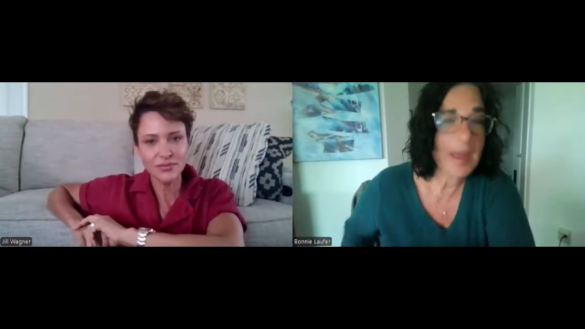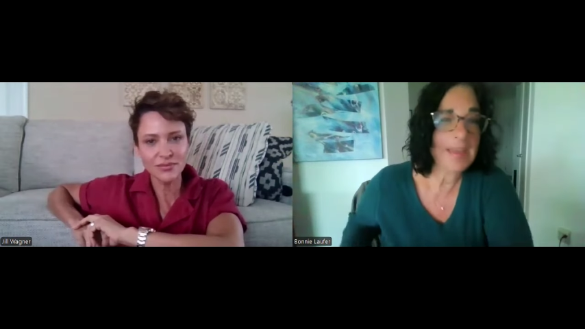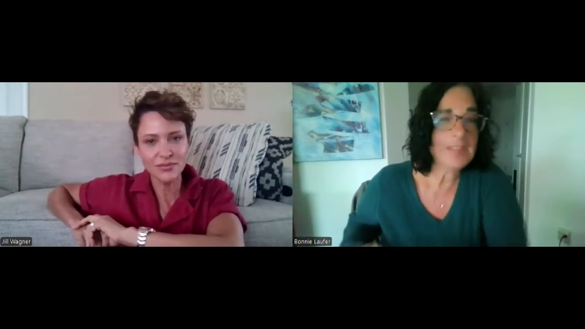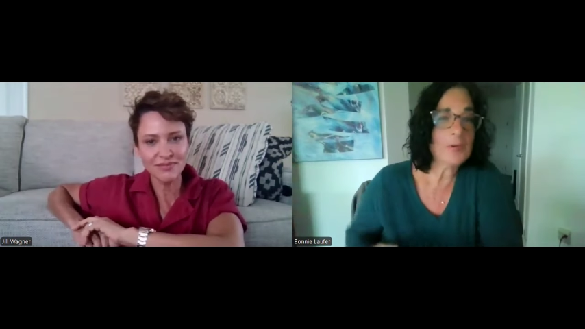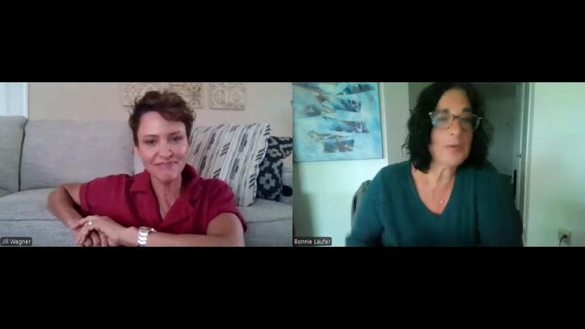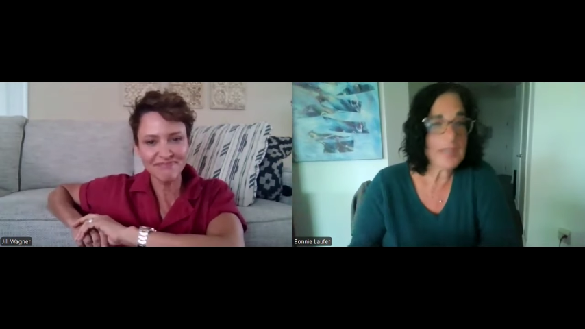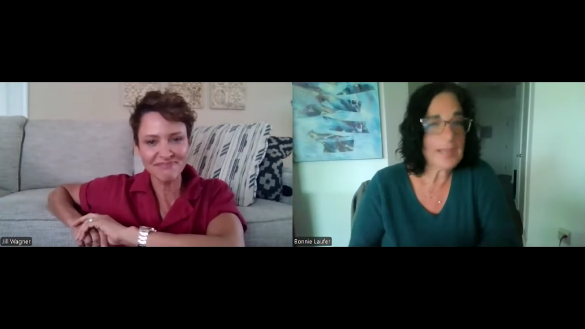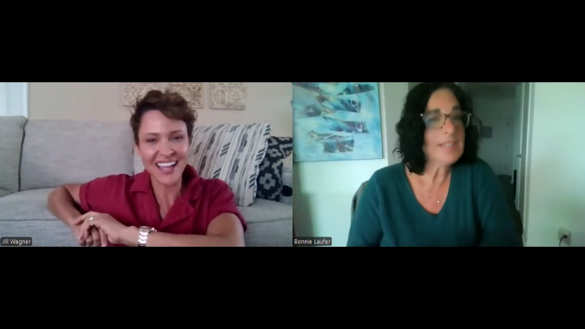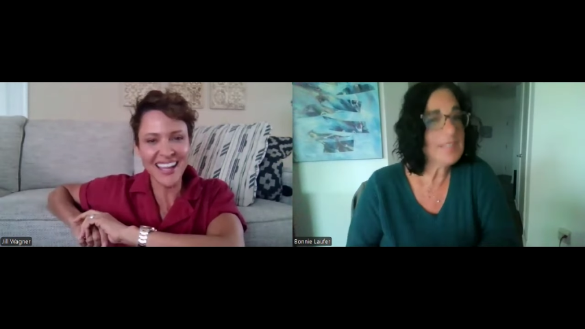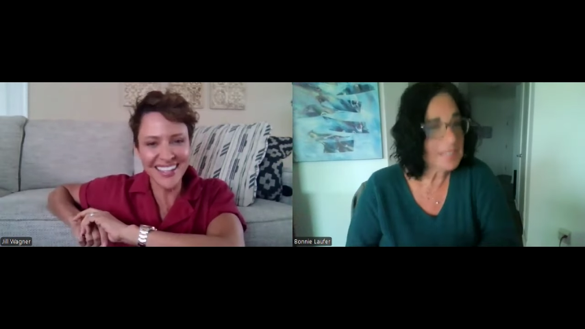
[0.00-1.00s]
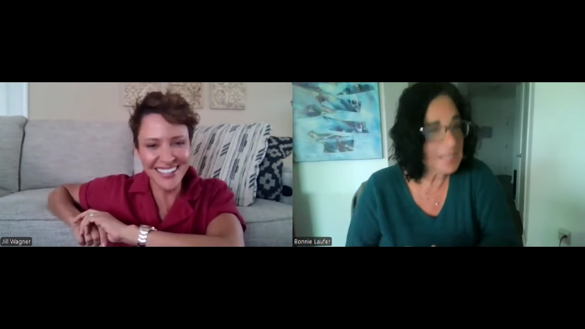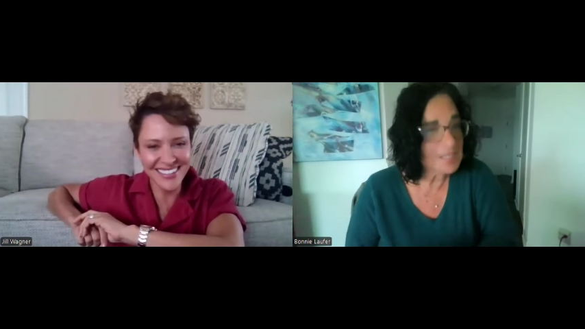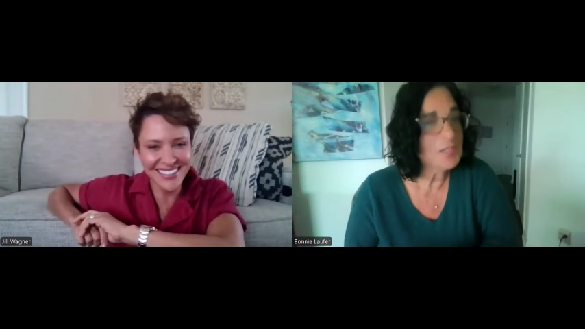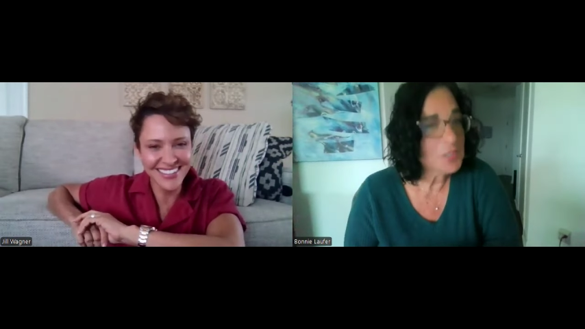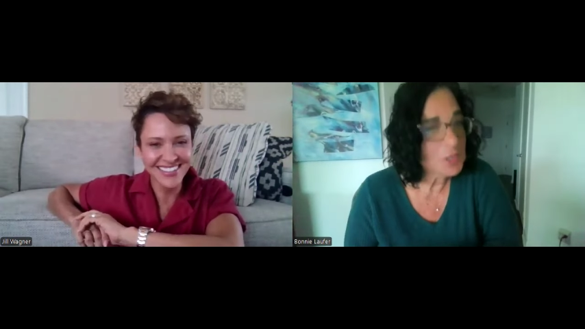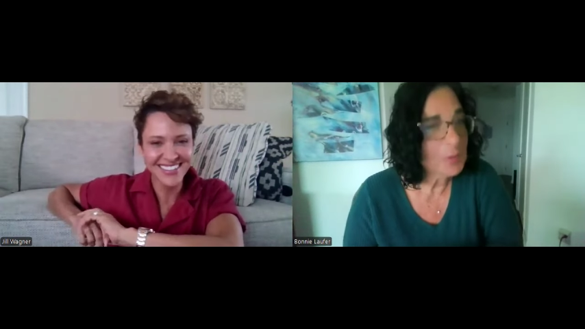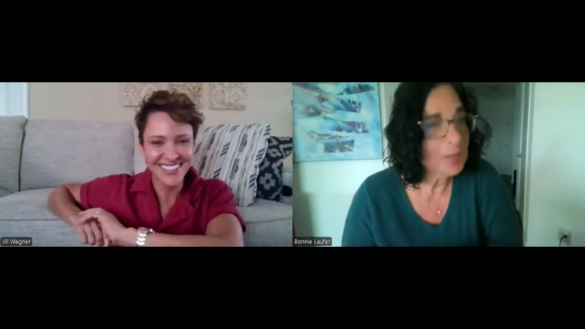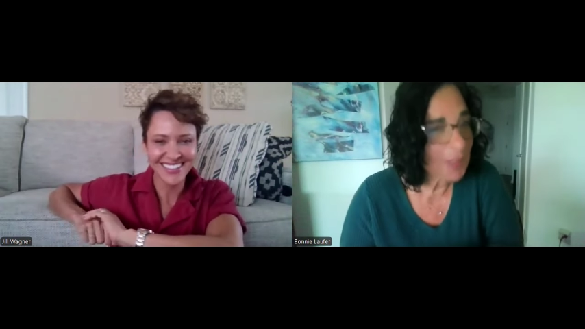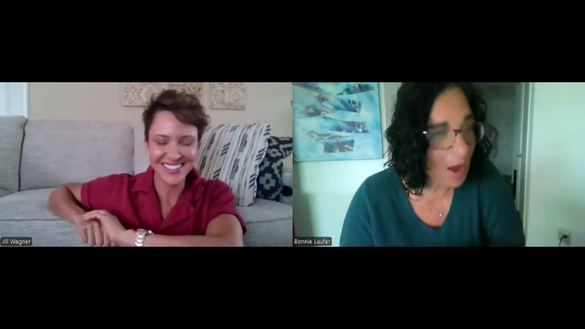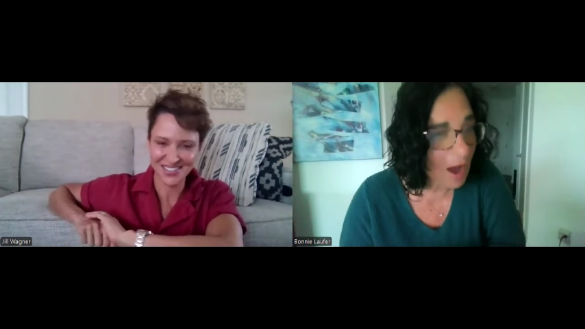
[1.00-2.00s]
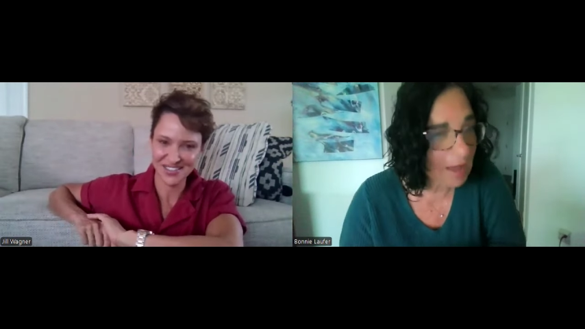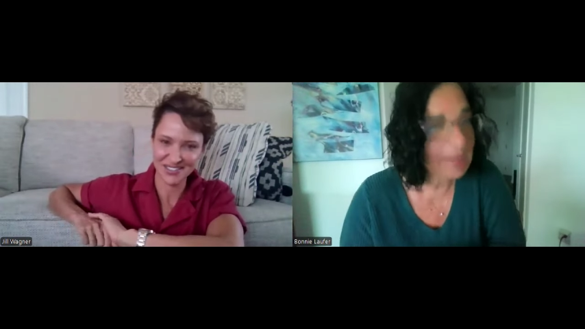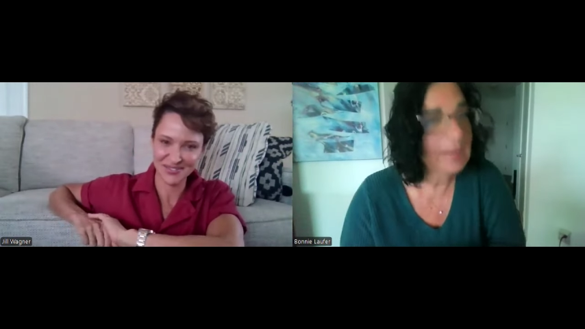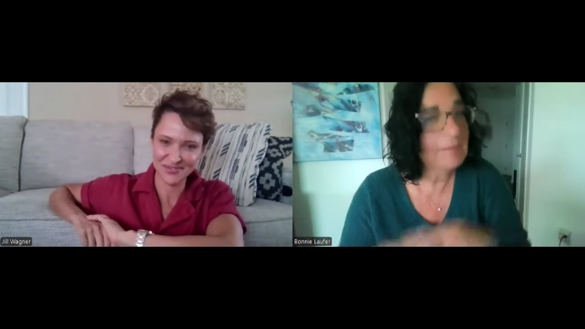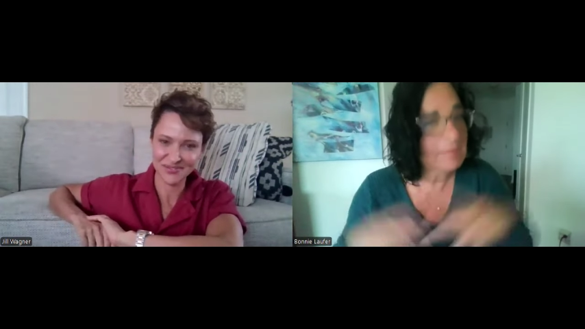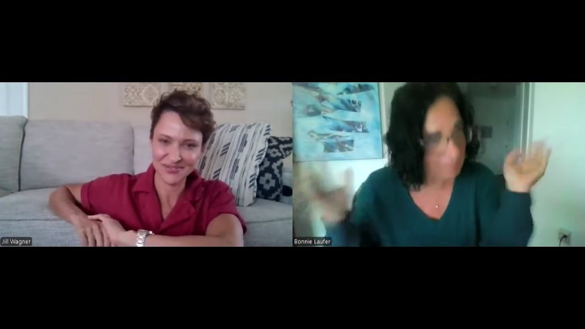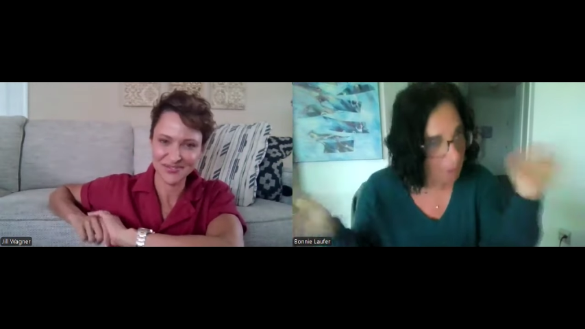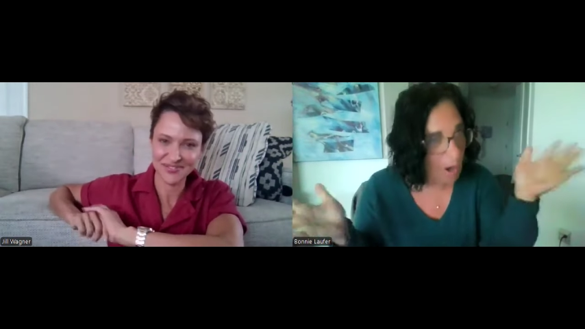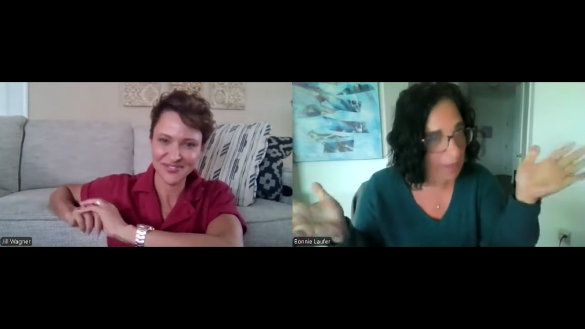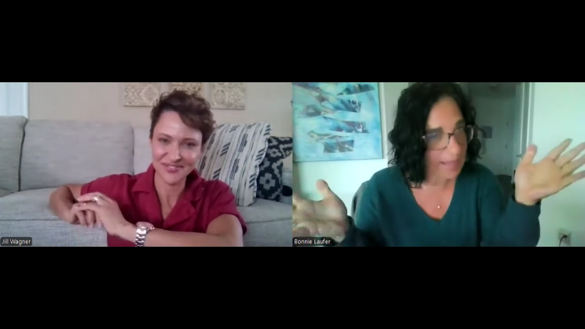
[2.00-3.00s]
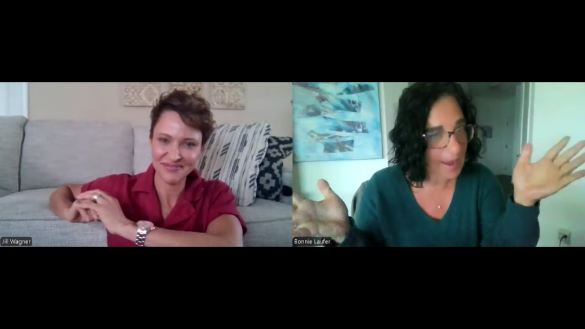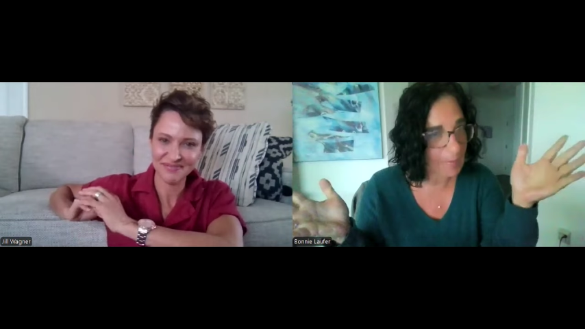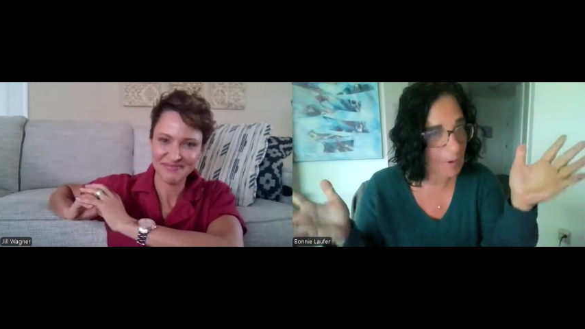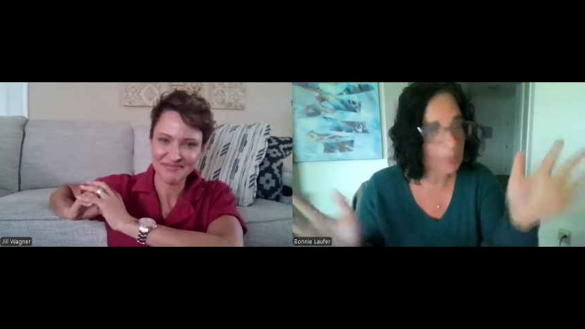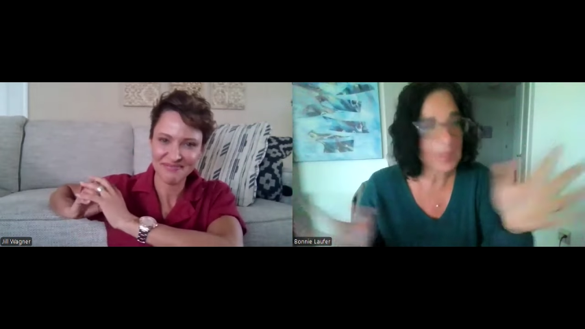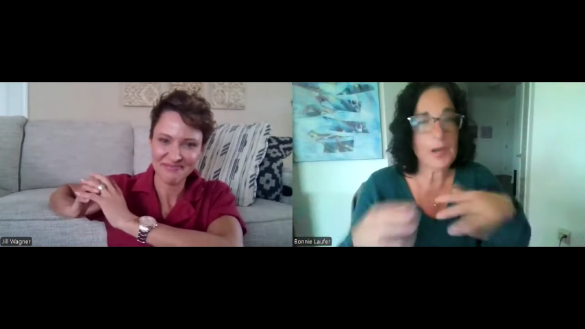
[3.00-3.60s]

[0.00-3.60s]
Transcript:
Speaker 1: Okay. So he, cause he doesn't do a lot on camera.